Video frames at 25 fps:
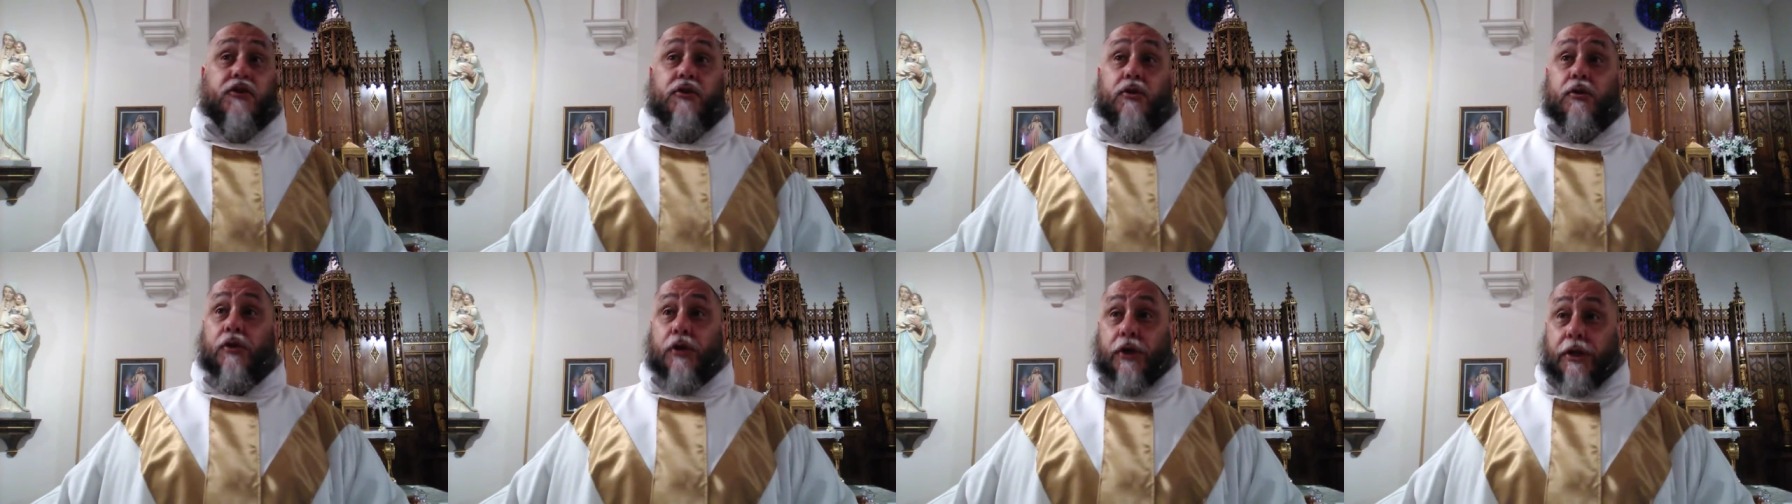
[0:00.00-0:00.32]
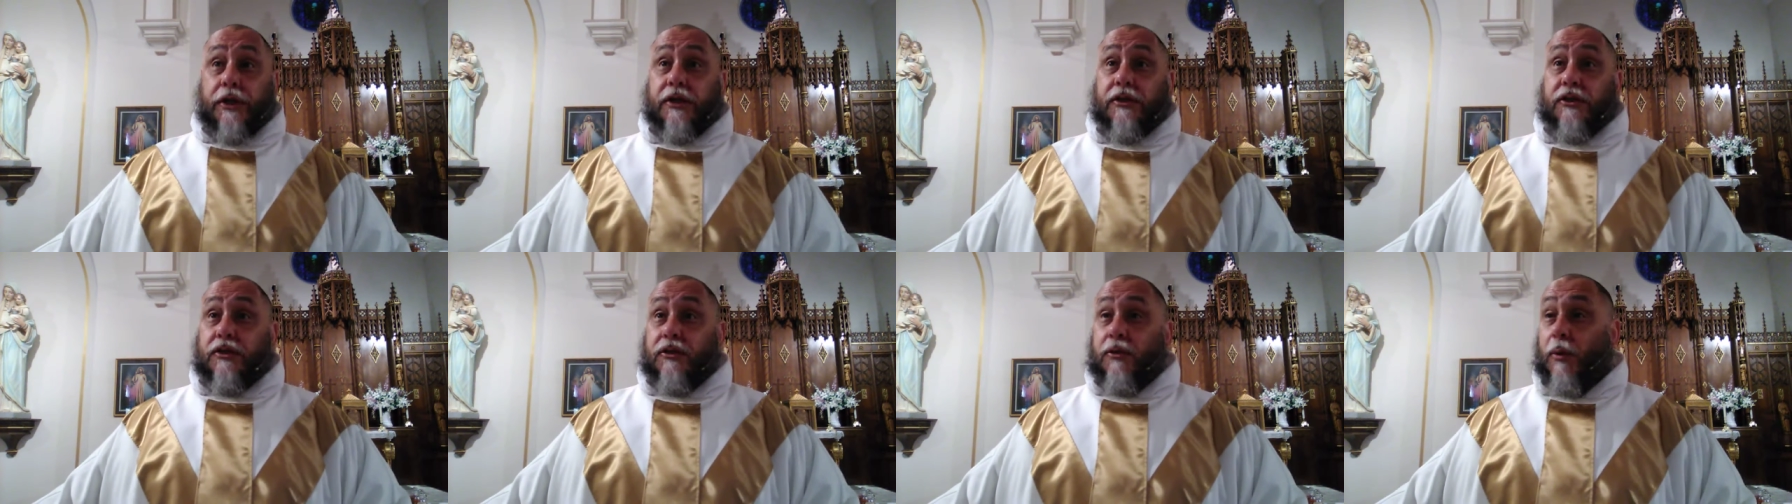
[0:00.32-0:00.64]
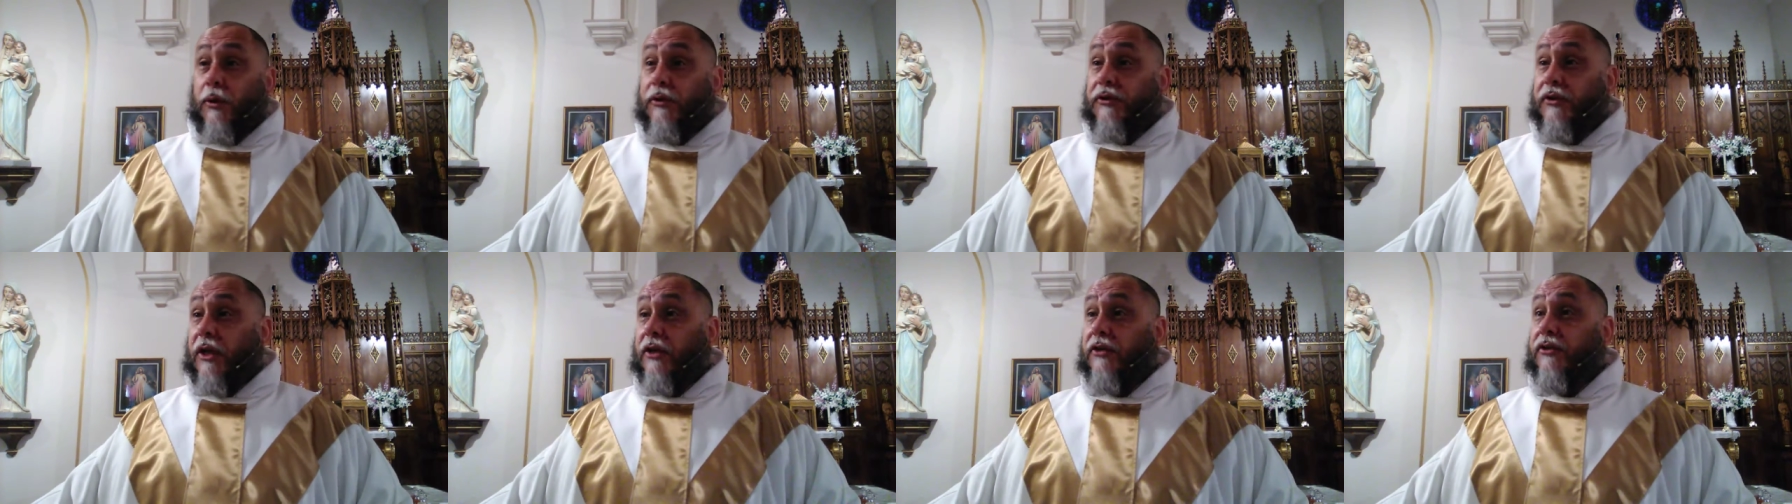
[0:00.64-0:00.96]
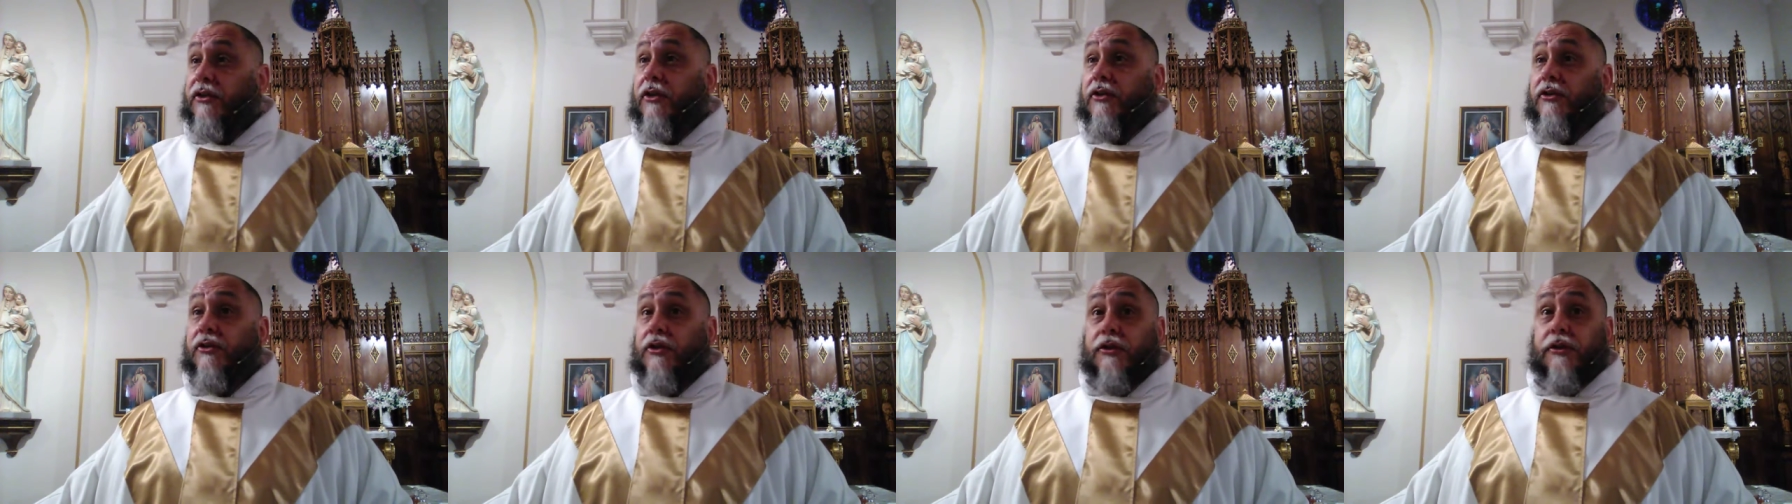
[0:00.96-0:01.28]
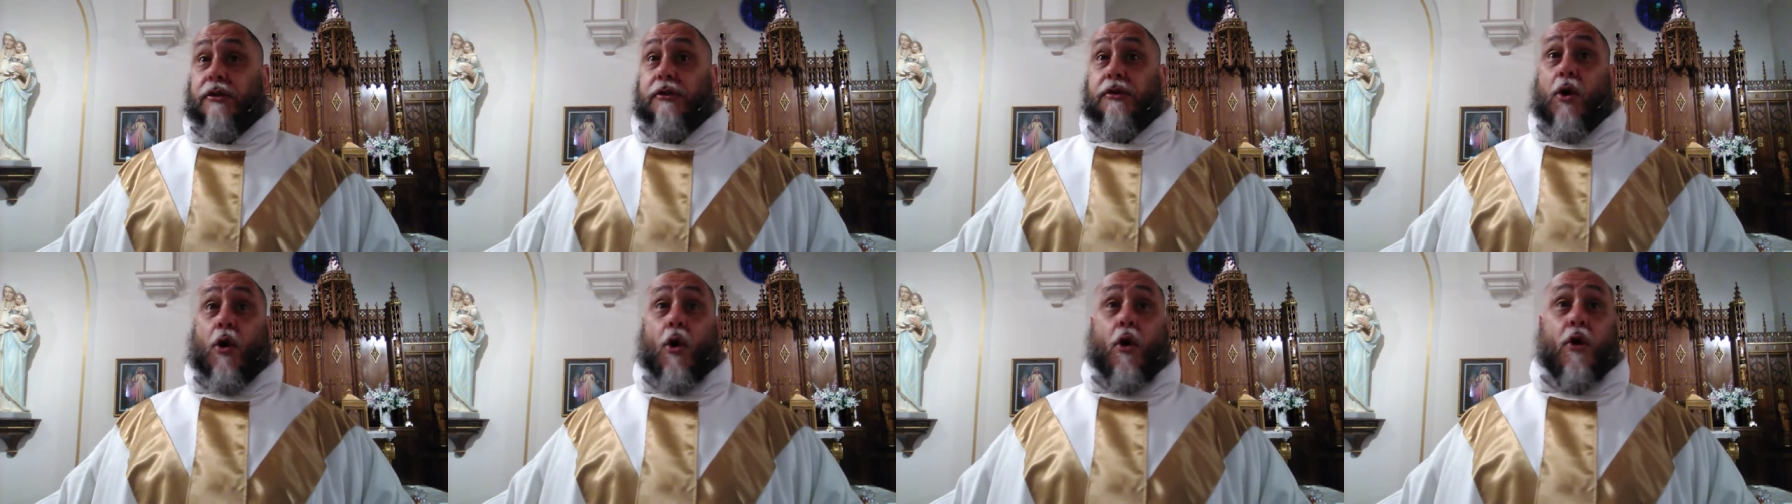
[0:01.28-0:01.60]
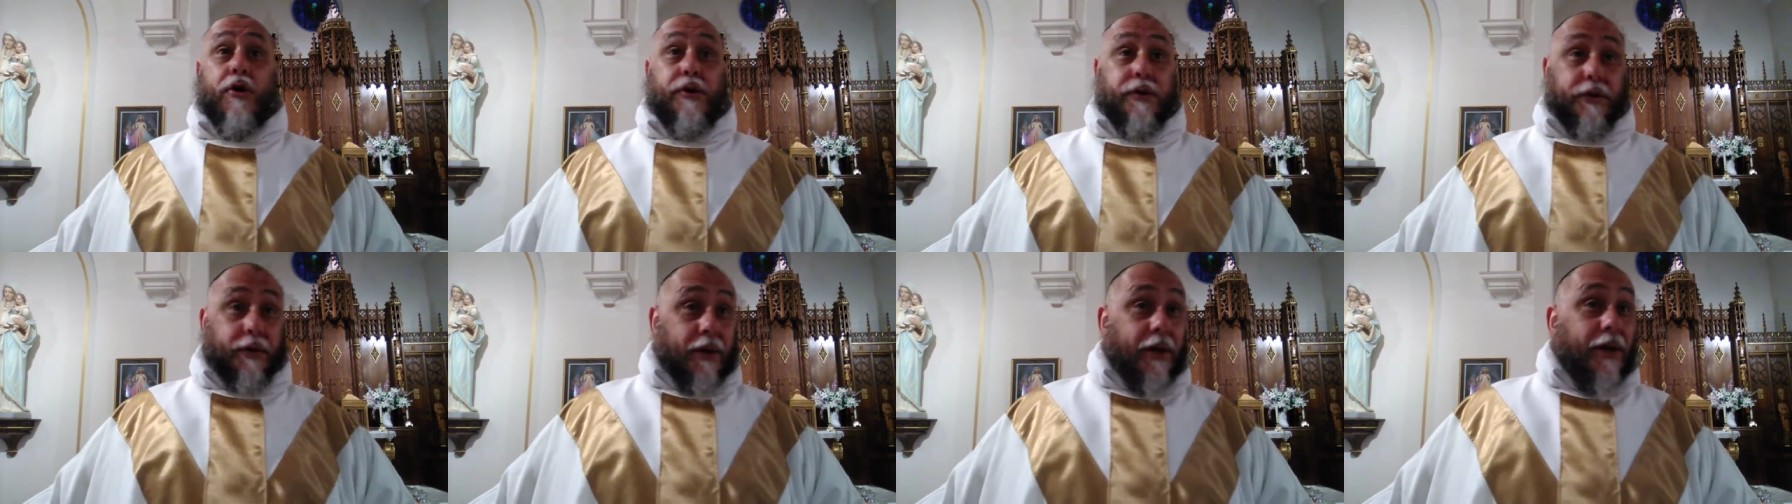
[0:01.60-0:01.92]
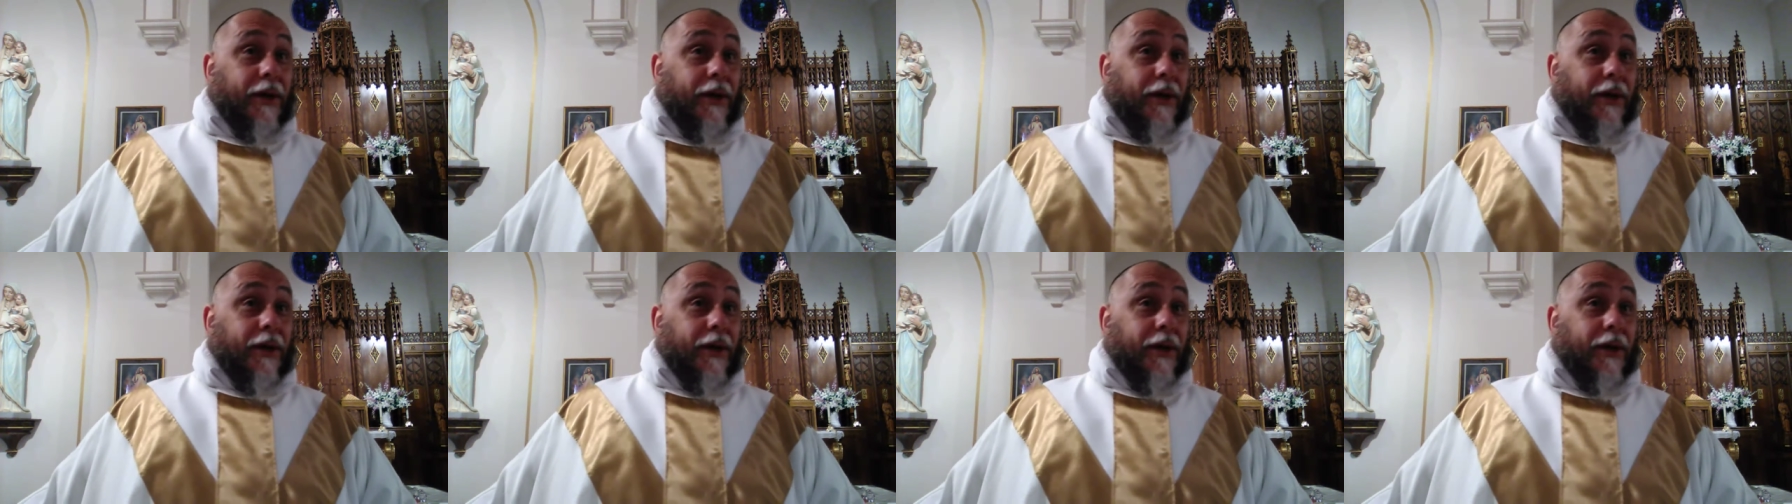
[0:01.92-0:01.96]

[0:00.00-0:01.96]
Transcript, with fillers: to look to what they did to the Lord,